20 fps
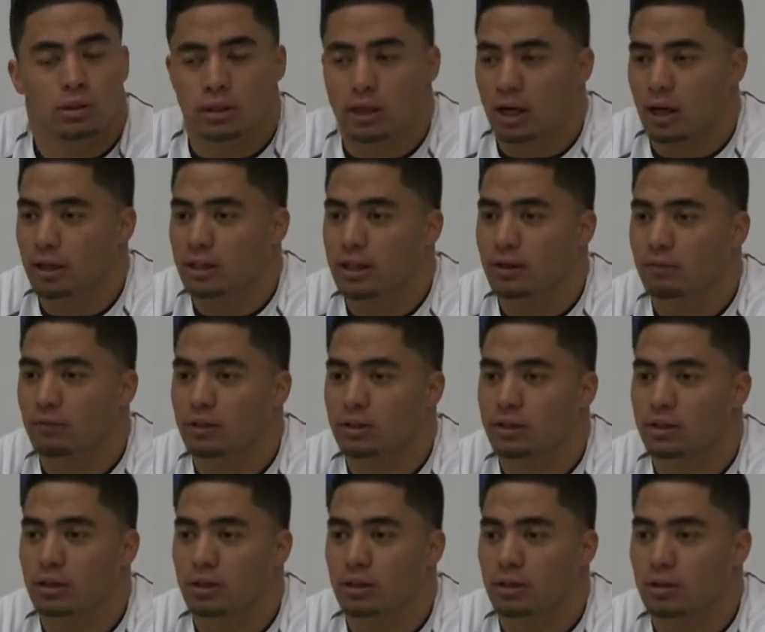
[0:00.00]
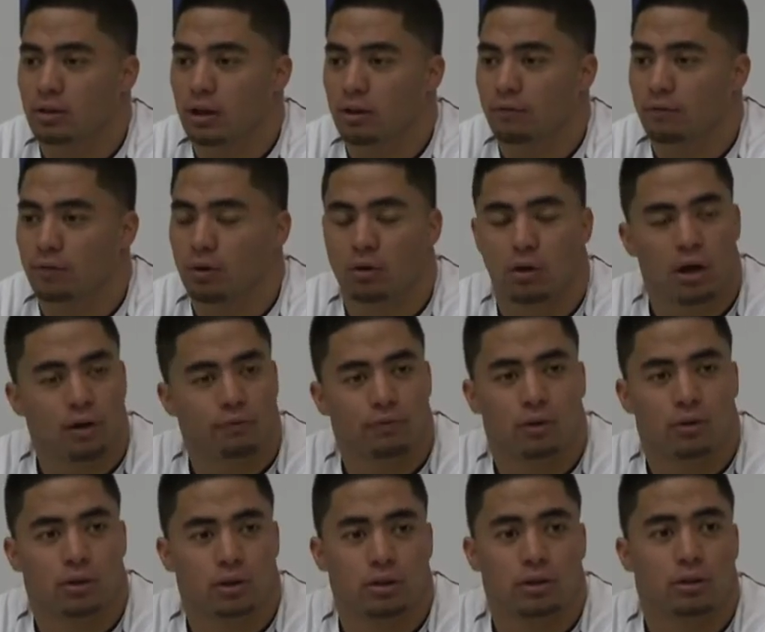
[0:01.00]
Yeah, I definitely did. You know, I
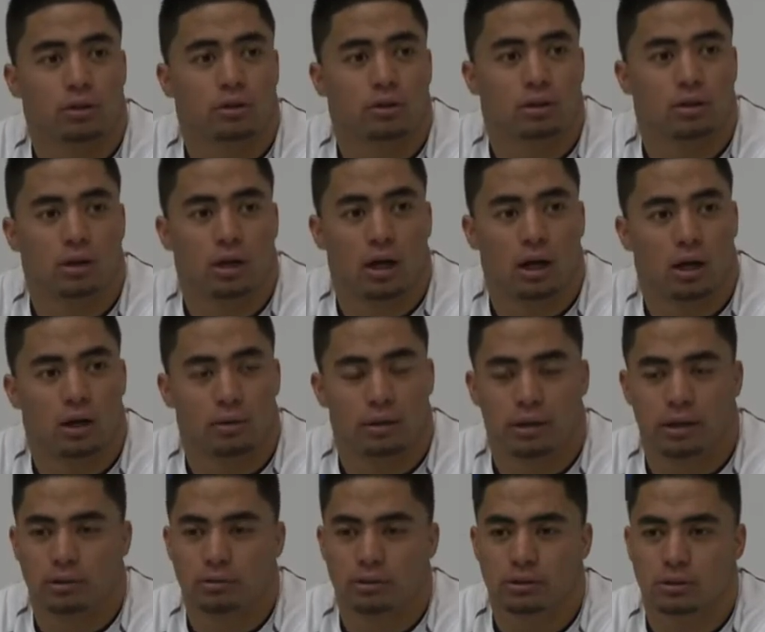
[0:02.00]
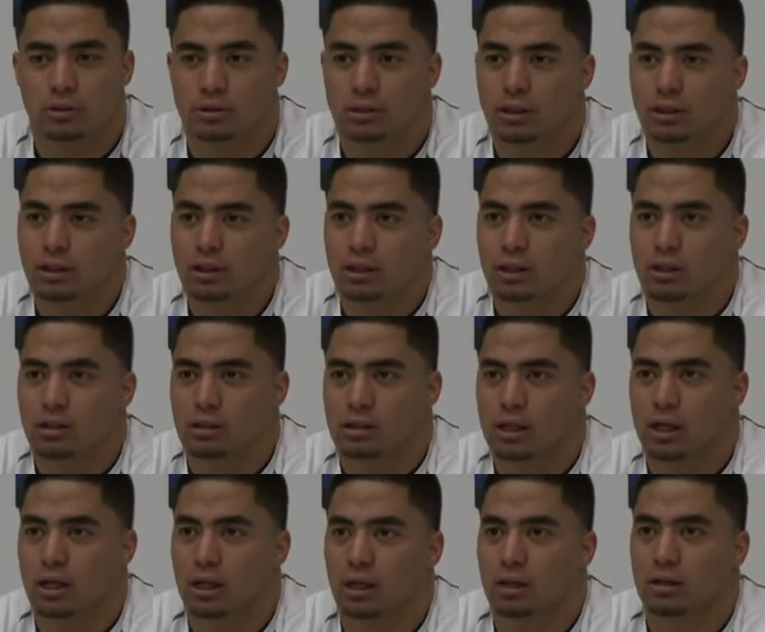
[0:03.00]
felt good. And it was
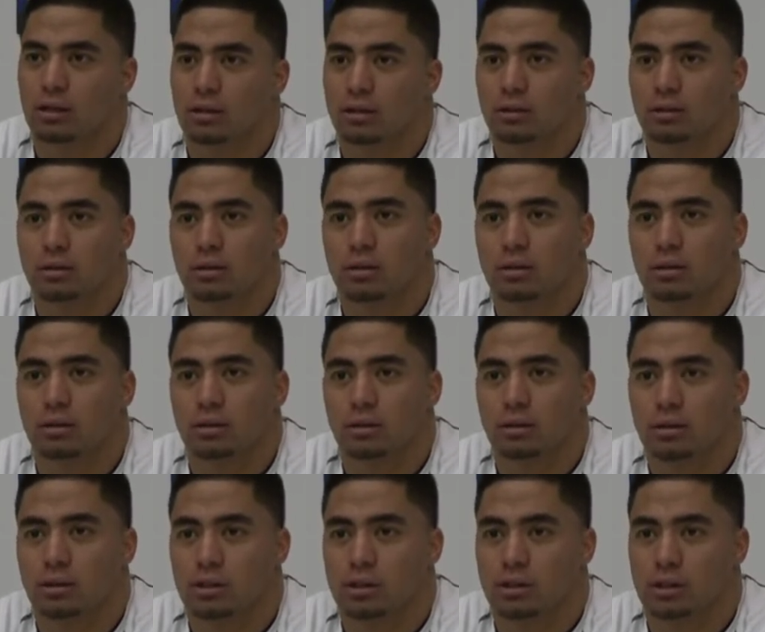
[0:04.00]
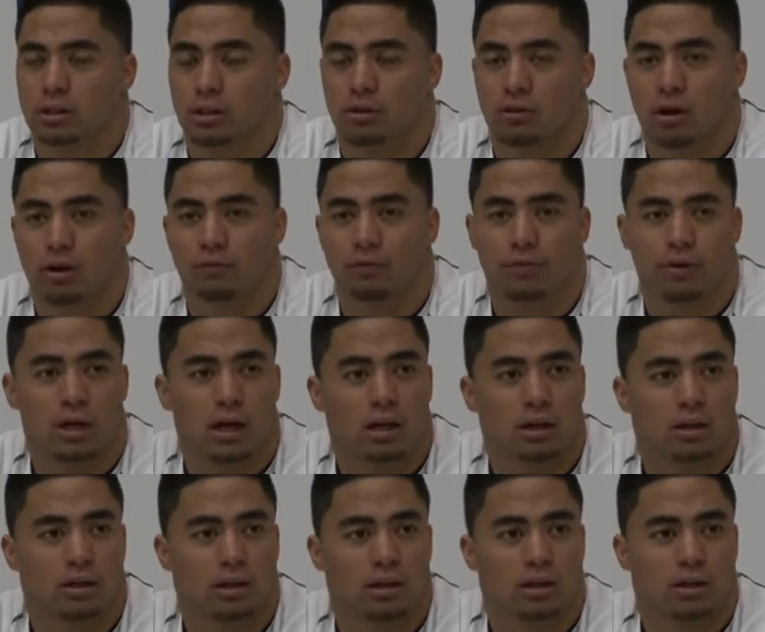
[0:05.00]
kind of like, it's just a grand
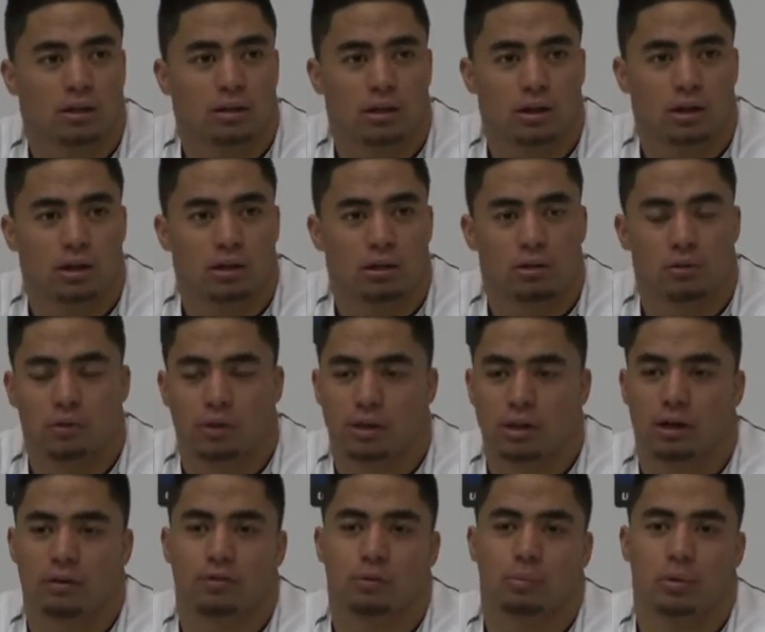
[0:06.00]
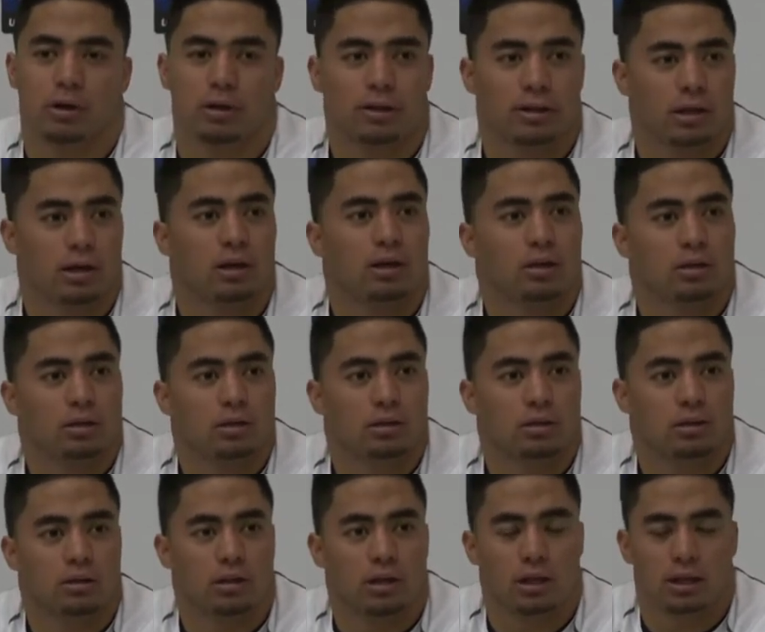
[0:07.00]
finale kind of thing, you know, with everybody there.
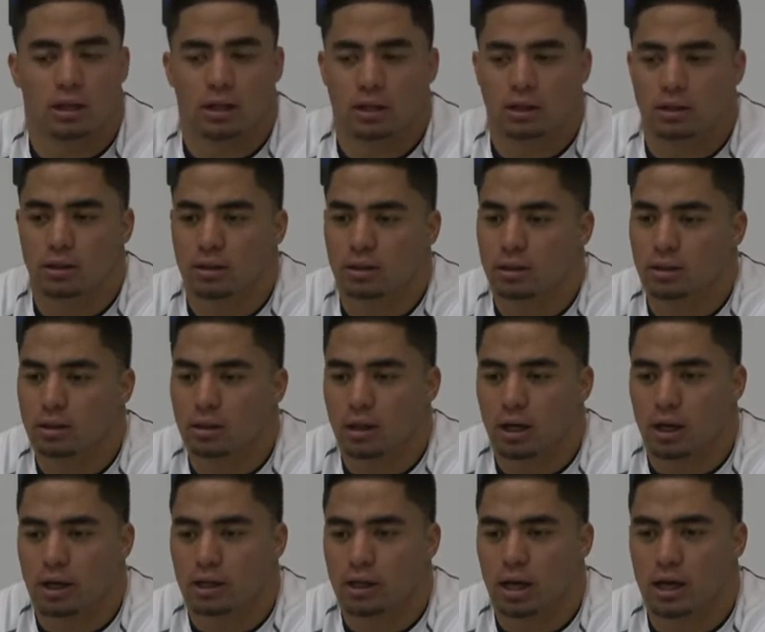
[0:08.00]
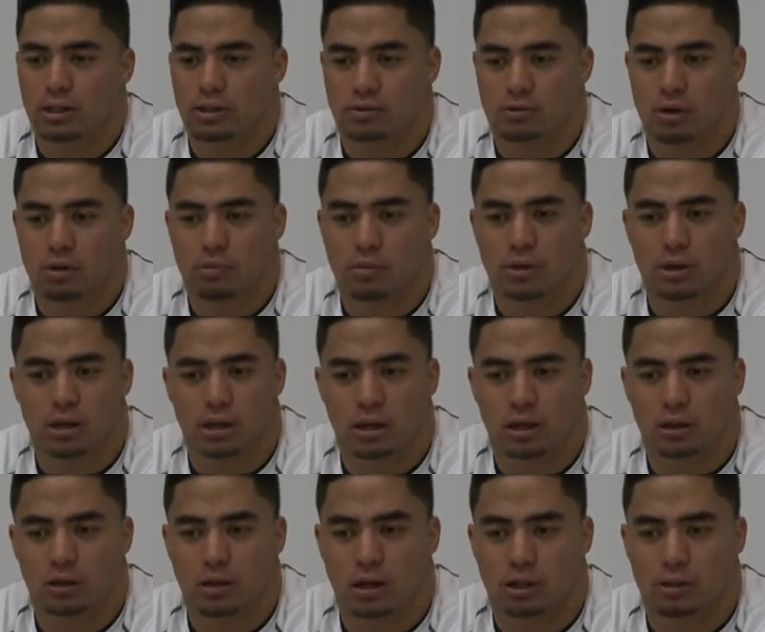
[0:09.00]
And I had guys around me
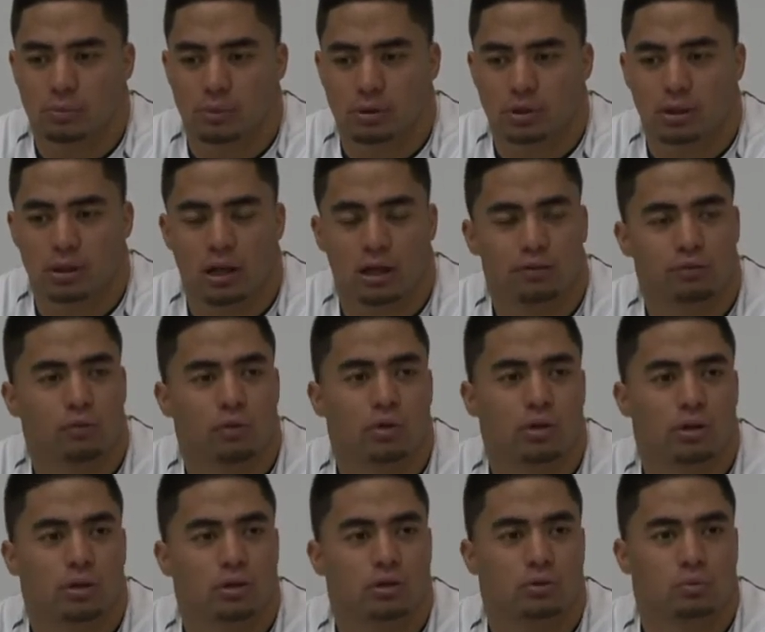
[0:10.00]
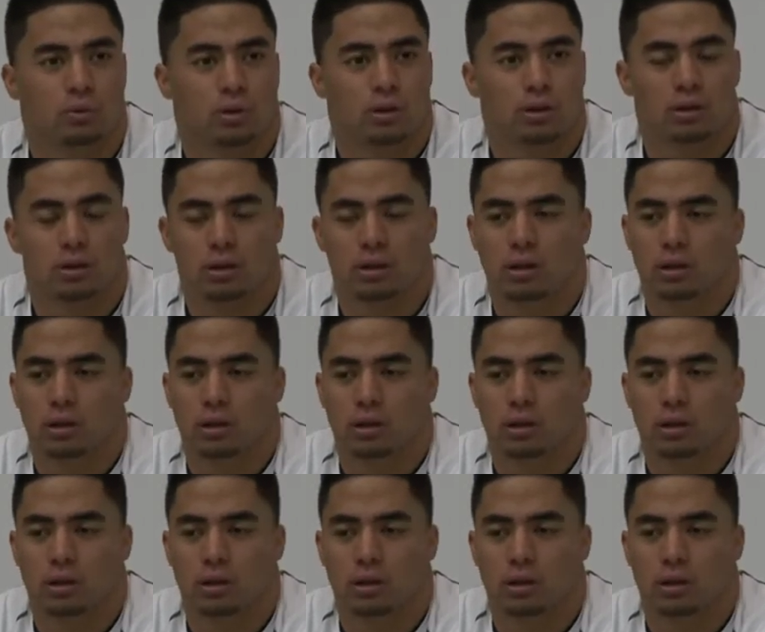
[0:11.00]
that, you know, I spent the last 4 years with,